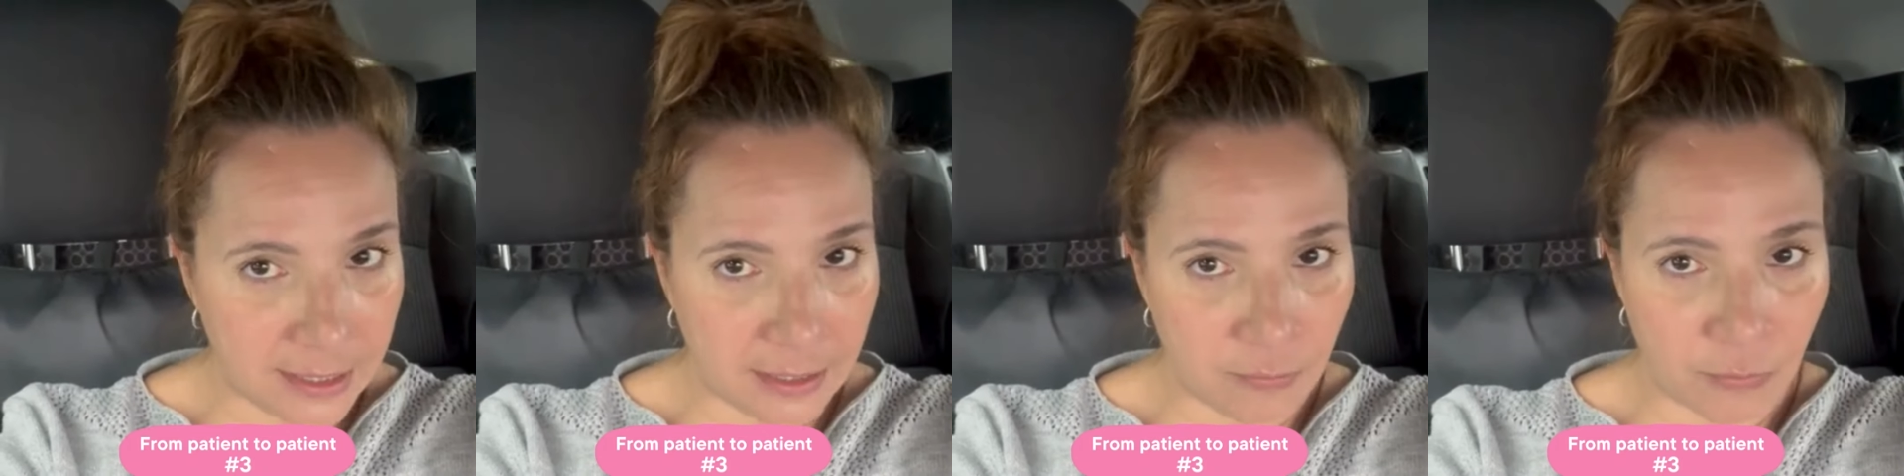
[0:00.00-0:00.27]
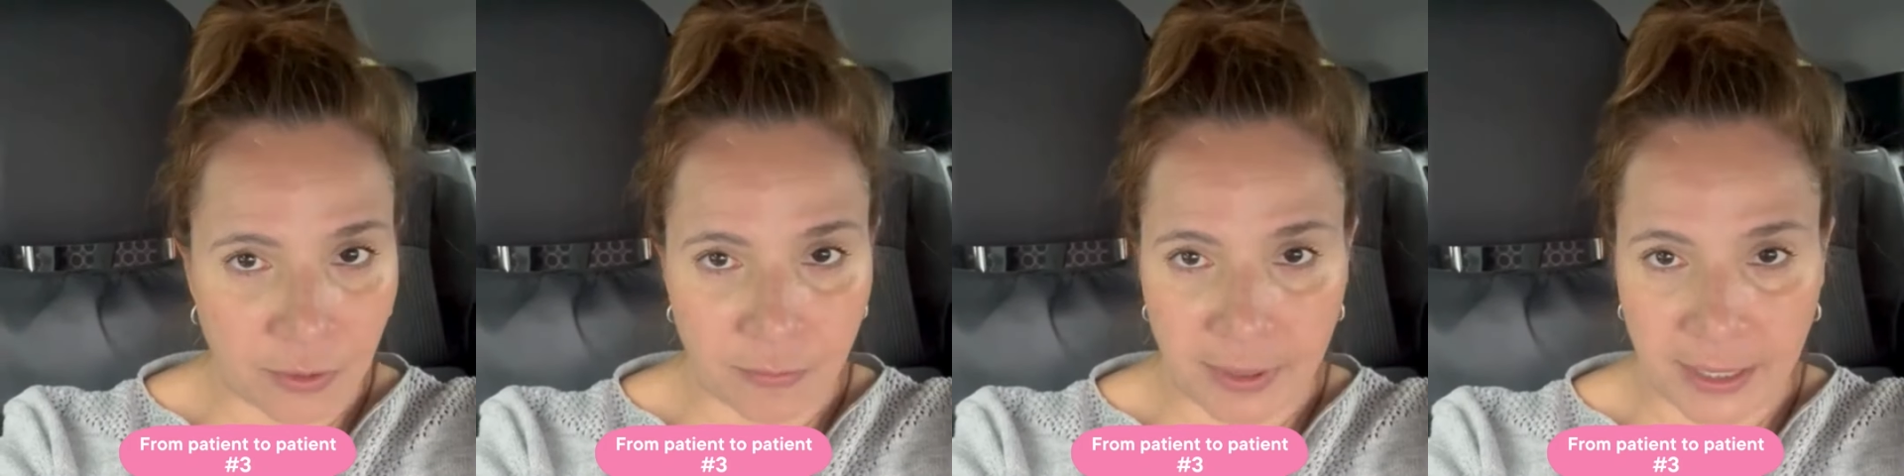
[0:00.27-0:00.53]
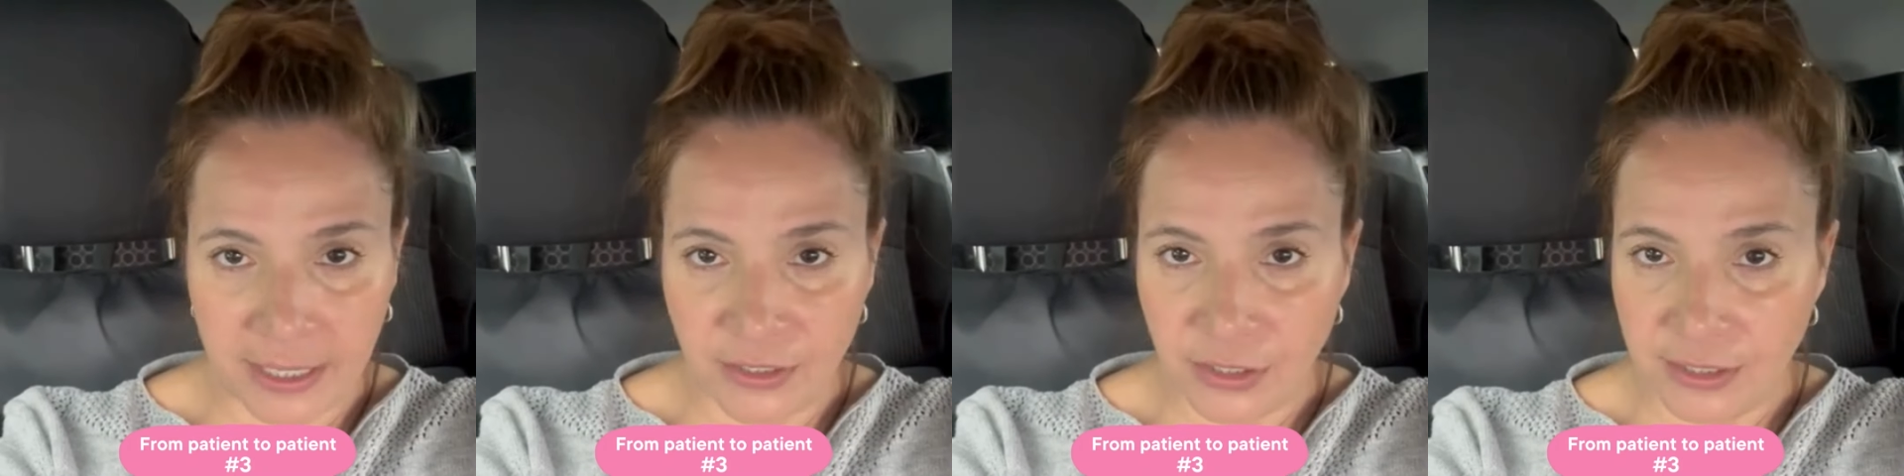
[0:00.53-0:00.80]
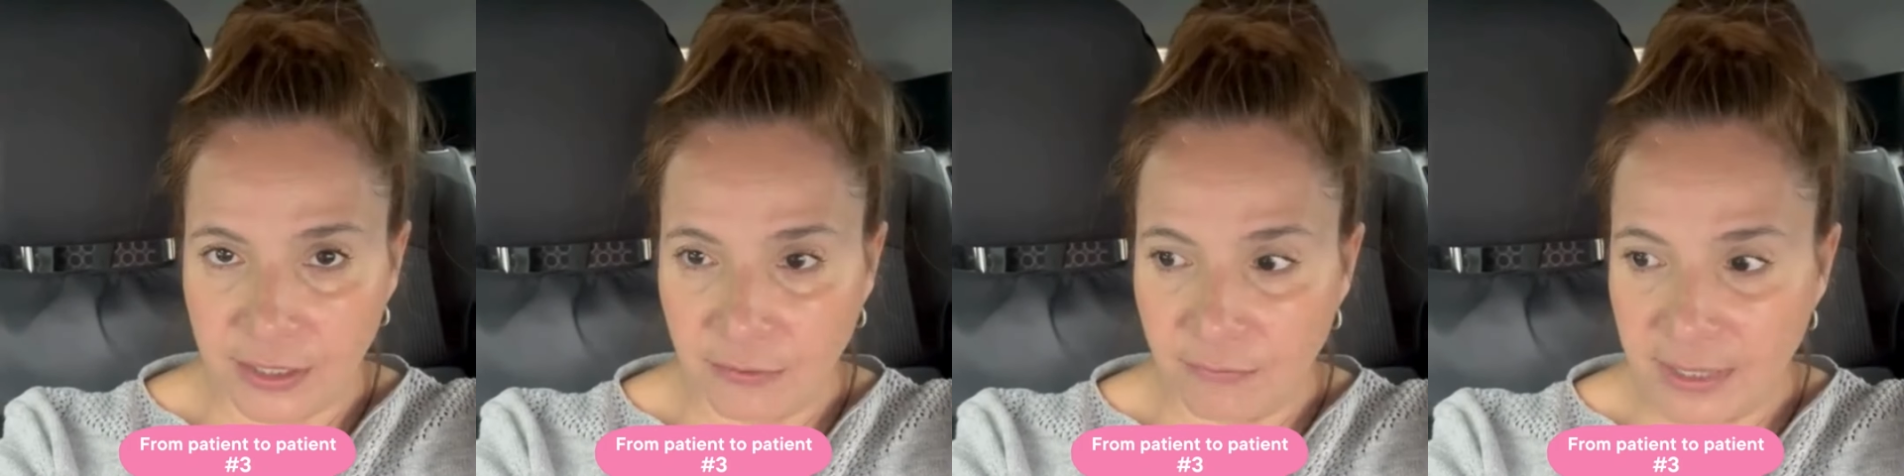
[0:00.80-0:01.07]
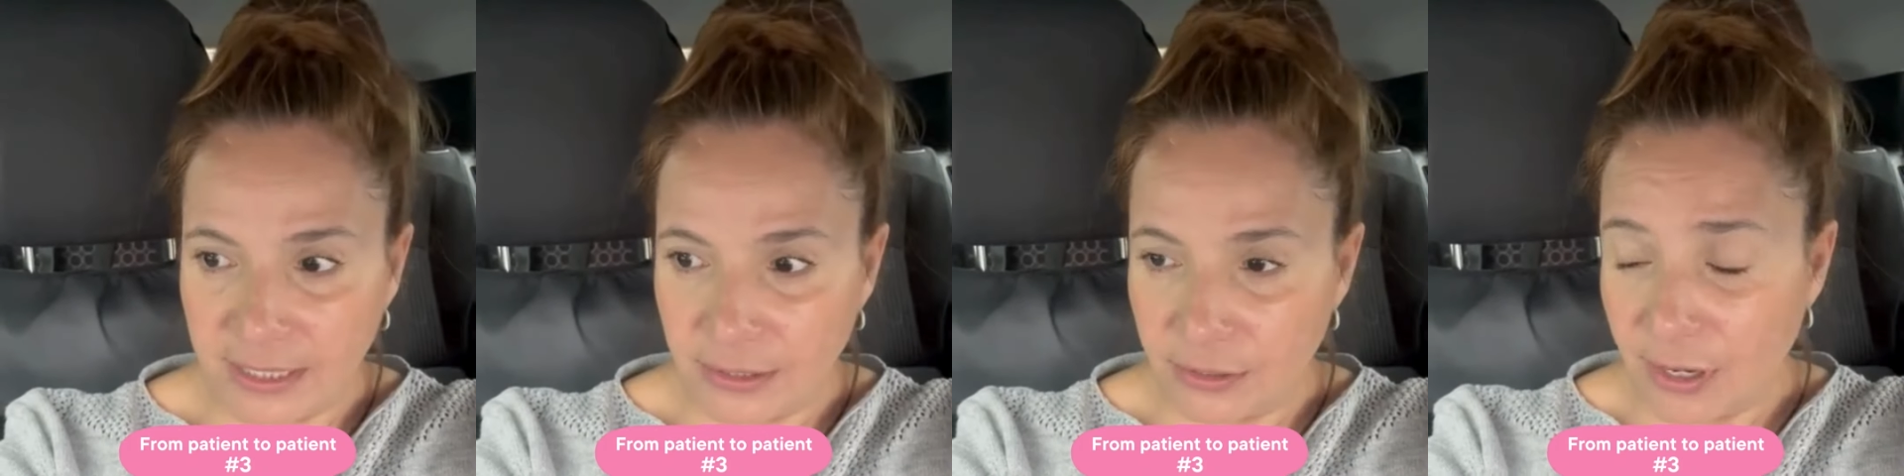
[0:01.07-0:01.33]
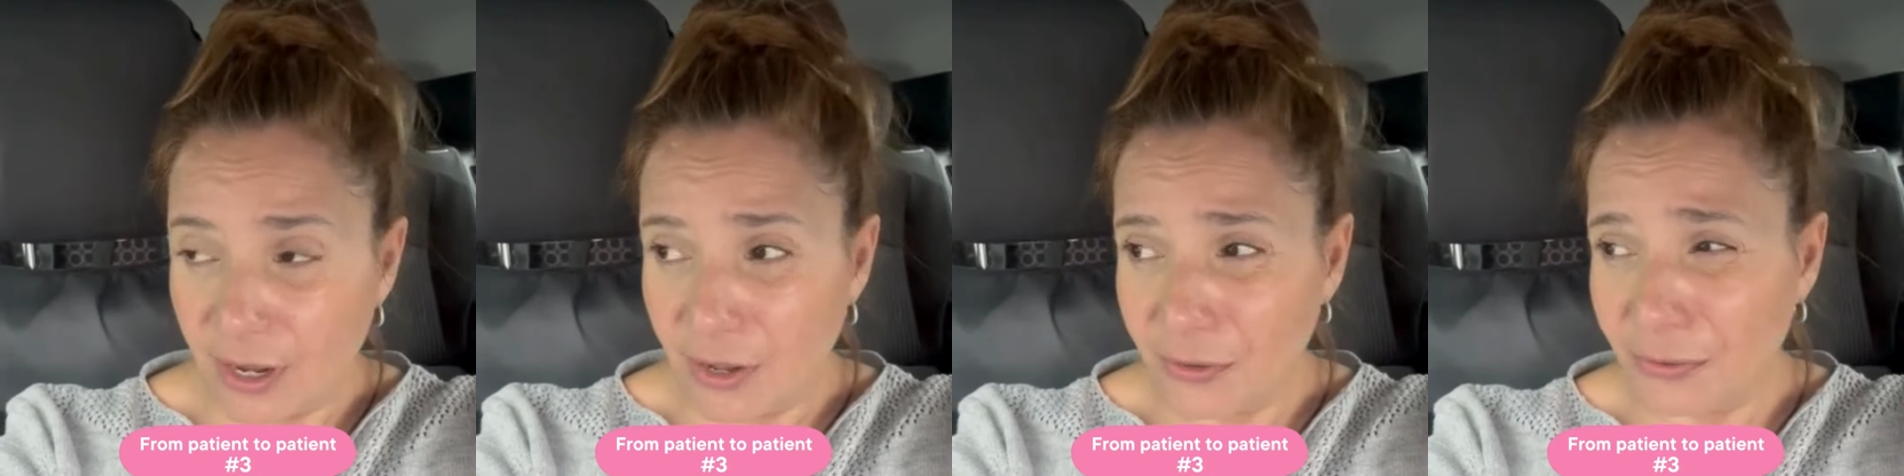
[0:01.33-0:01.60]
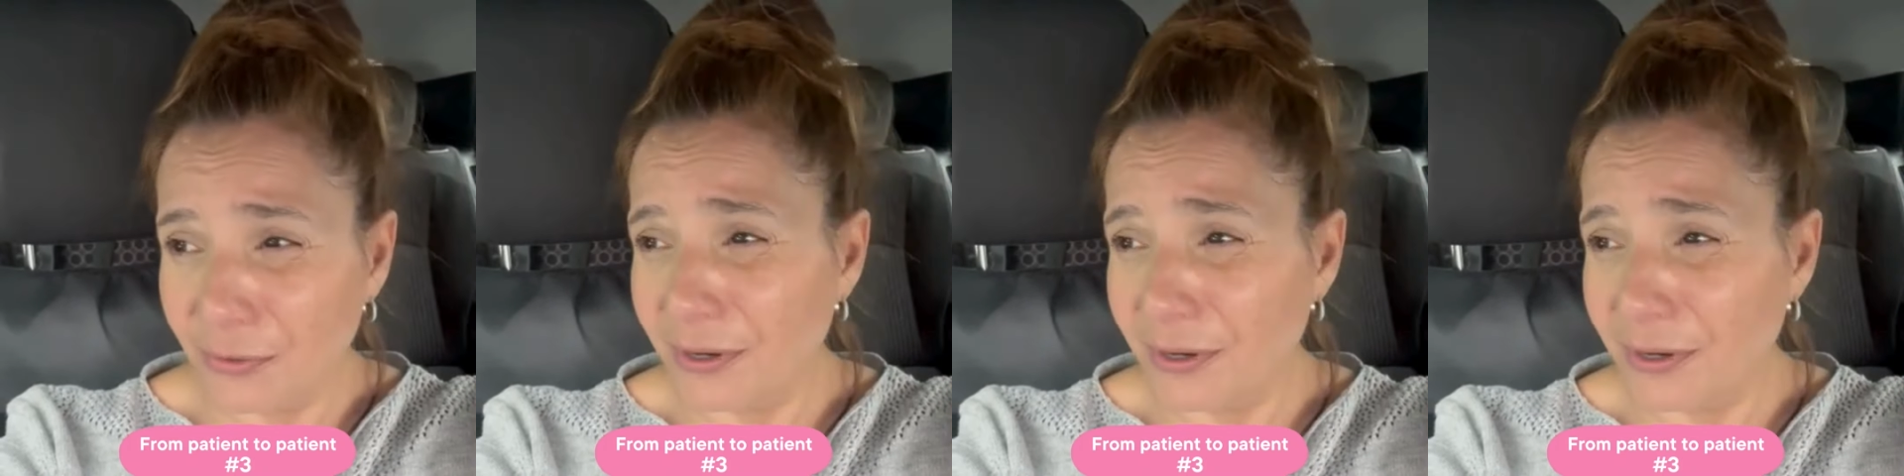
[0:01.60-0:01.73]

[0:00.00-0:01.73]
and we're patients of mental health,